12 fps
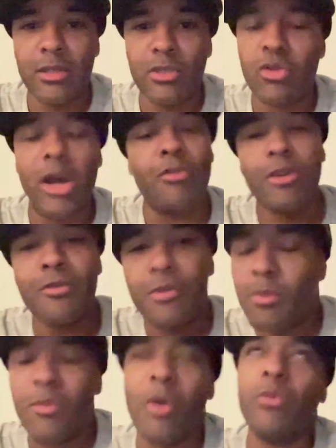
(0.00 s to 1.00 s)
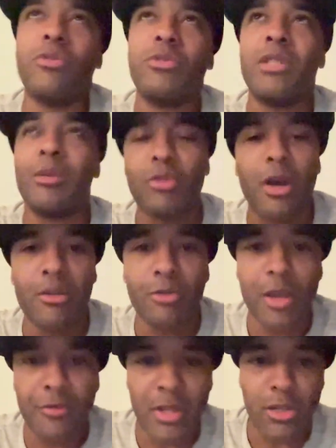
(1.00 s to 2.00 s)
try to well, stop trying to
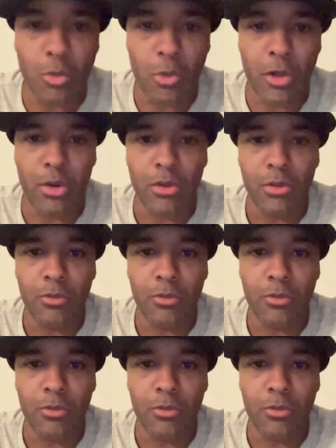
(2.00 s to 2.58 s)
reinvent the wheel.